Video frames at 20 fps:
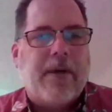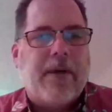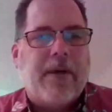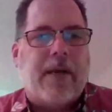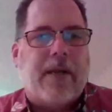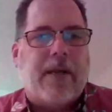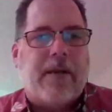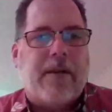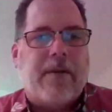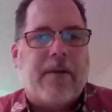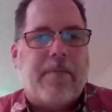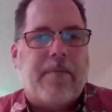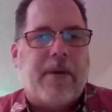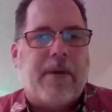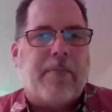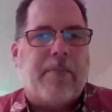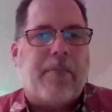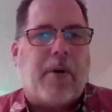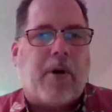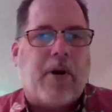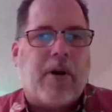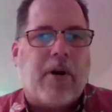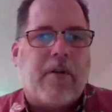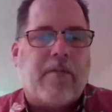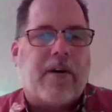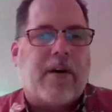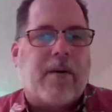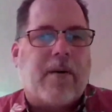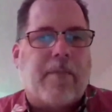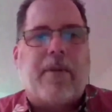and be part of
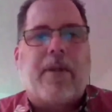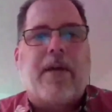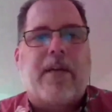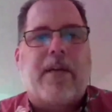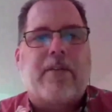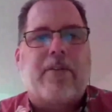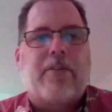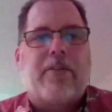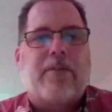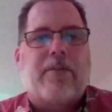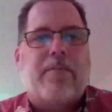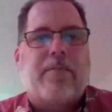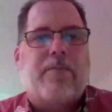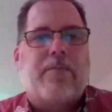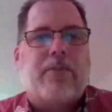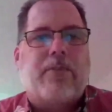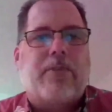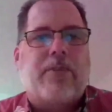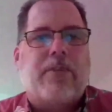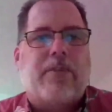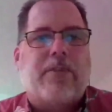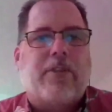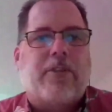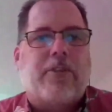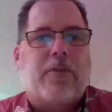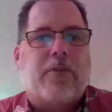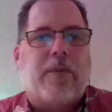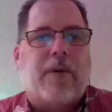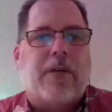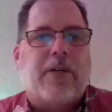a compliance
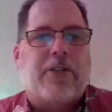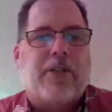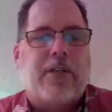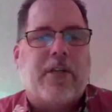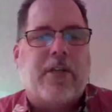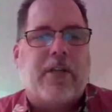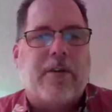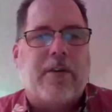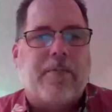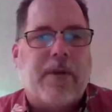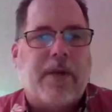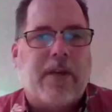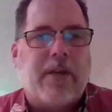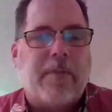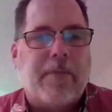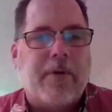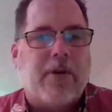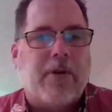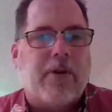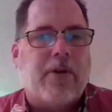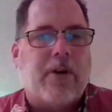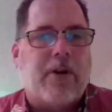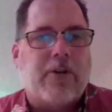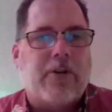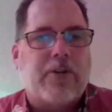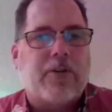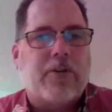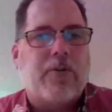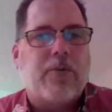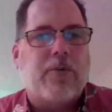situation and to build our
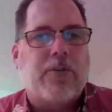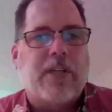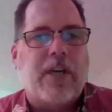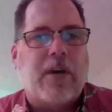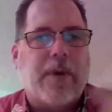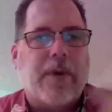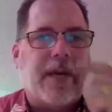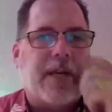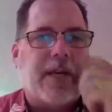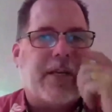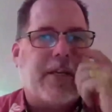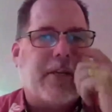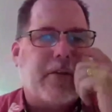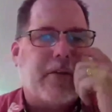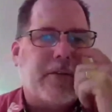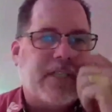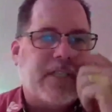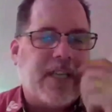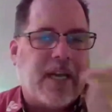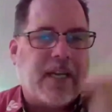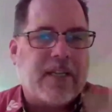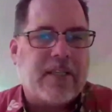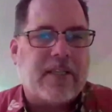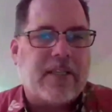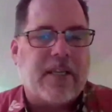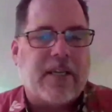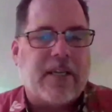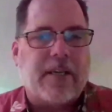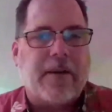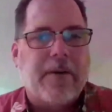schools that way and to use
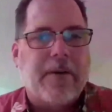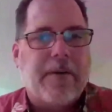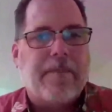testing